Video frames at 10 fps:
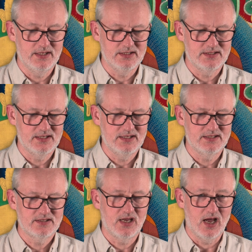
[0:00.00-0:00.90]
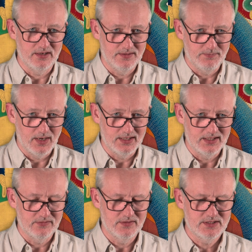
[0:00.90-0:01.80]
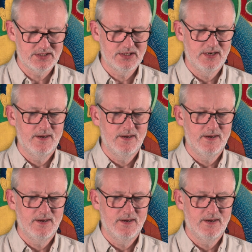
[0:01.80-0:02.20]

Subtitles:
is colored by ignorance,